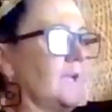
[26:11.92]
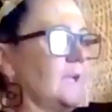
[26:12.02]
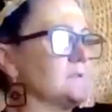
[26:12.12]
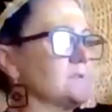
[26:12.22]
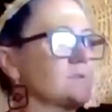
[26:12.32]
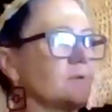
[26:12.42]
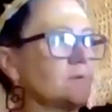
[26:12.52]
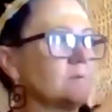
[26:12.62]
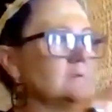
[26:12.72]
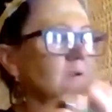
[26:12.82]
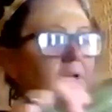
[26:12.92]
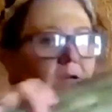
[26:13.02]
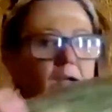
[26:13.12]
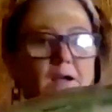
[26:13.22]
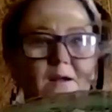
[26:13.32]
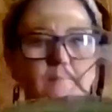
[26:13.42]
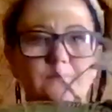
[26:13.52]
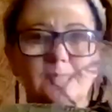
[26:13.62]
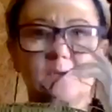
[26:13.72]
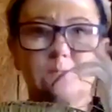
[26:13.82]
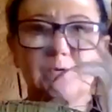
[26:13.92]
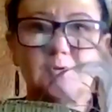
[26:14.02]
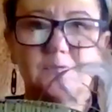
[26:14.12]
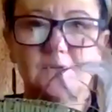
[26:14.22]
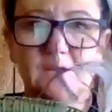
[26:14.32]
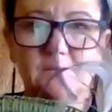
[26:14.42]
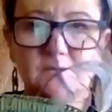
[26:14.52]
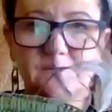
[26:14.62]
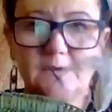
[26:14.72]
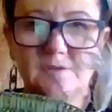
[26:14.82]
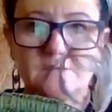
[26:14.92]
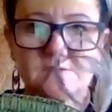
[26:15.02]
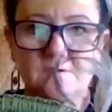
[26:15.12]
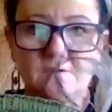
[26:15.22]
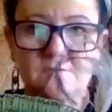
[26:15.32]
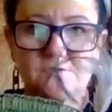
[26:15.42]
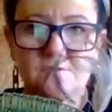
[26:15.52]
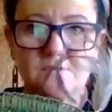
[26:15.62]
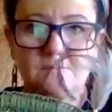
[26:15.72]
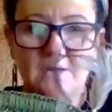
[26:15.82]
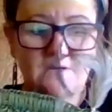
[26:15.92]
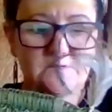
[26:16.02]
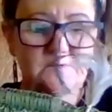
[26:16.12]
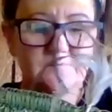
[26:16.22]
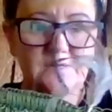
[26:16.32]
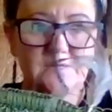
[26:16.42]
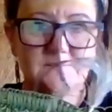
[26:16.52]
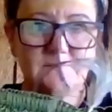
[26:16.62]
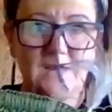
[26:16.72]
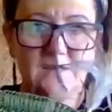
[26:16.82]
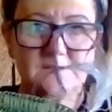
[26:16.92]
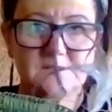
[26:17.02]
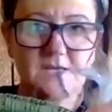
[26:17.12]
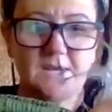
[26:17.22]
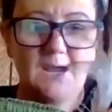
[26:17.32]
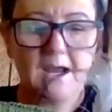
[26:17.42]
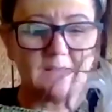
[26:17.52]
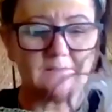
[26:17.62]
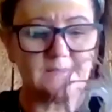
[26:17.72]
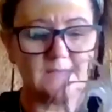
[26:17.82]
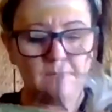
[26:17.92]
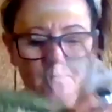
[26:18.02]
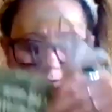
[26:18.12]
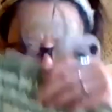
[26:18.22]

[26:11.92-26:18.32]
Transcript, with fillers: hand sew um, the beautiful emu feathers onto the backs of these mats. And then what